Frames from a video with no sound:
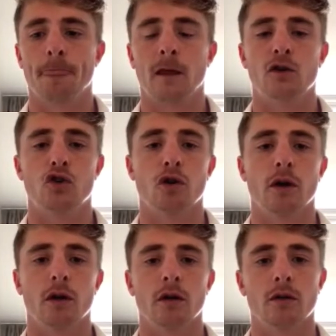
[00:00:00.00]

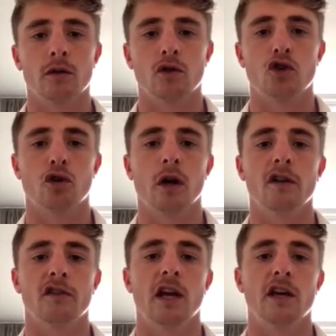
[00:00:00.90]
during
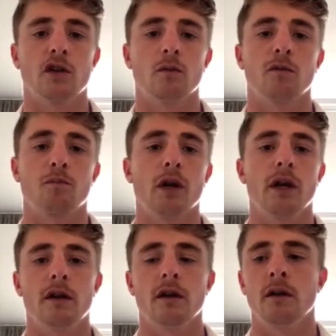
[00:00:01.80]
isolation was
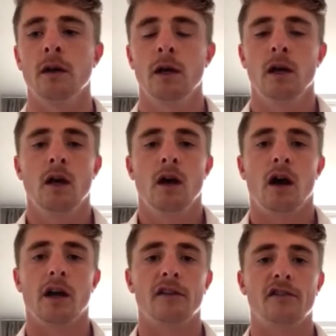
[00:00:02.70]
brilliant, and
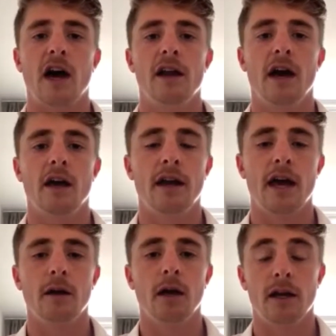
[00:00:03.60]
I guess that
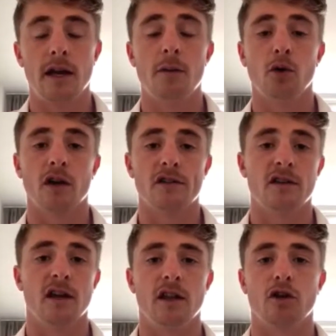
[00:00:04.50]
enabled us
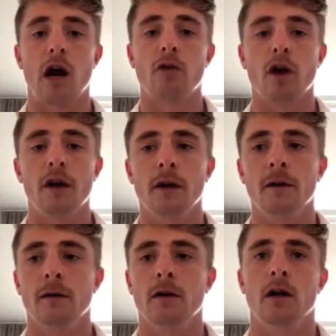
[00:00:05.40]
to hit the ground running.